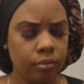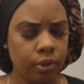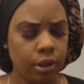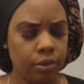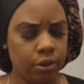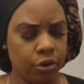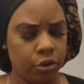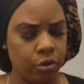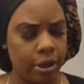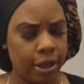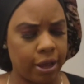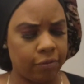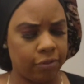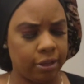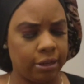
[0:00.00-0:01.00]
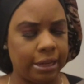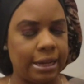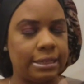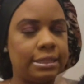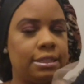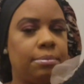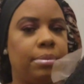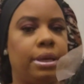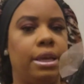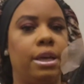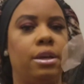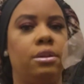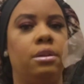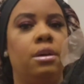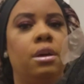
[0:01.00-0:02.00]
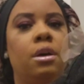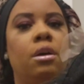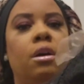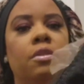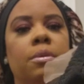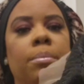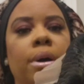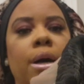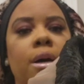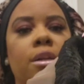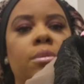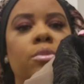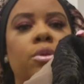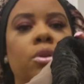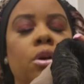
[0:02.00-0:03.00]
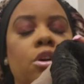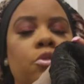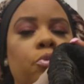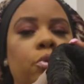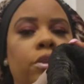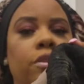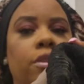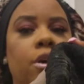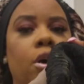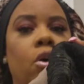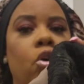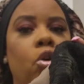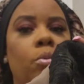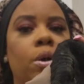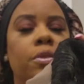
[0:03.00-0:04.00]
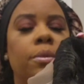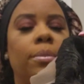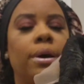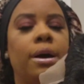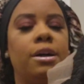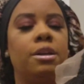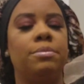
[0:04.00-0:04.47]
Then you have the elastic band on the bottom along with the comb on the bottom.